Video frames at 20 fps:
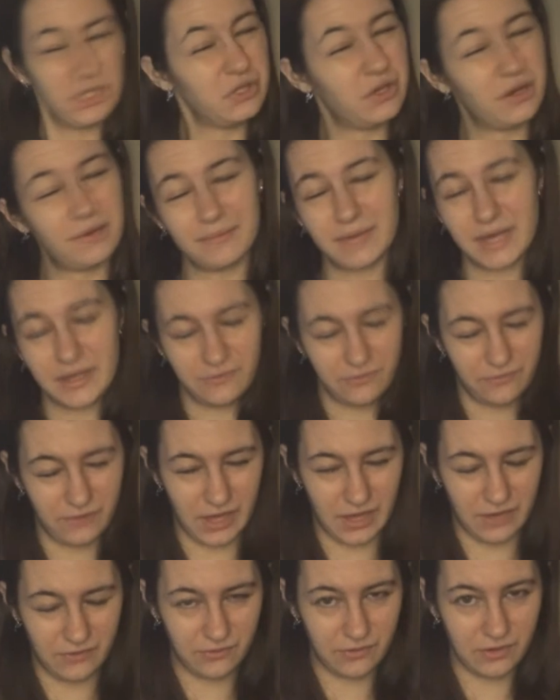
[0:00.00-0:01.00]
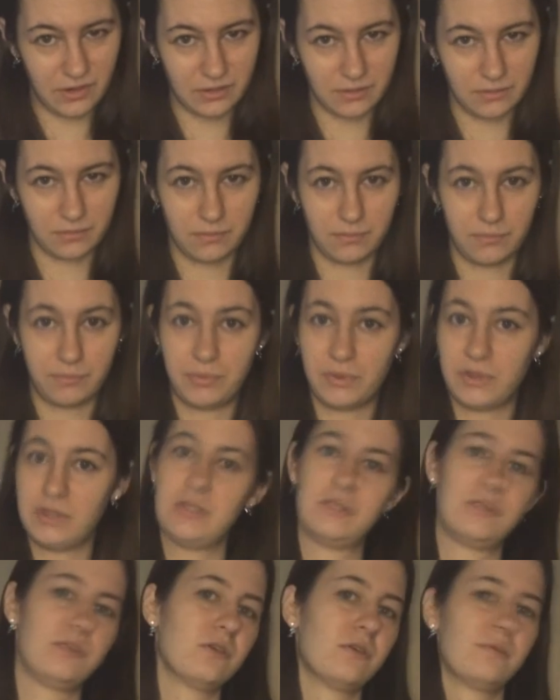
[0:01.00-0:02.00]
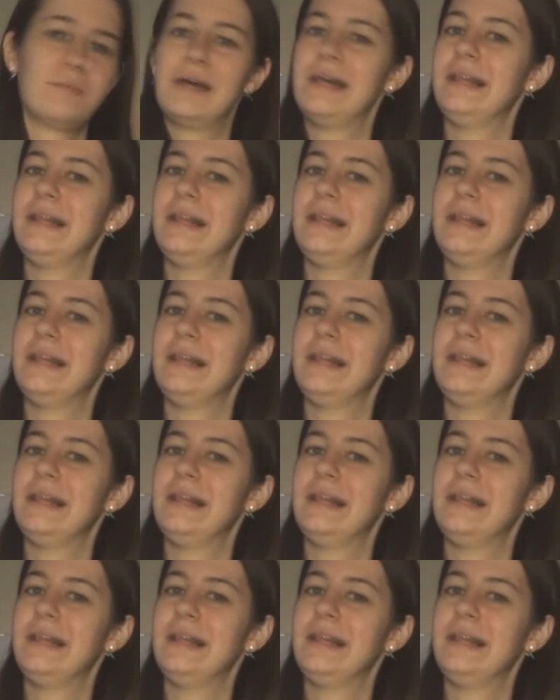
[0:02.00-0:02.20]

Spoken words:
not my favorite, but it's not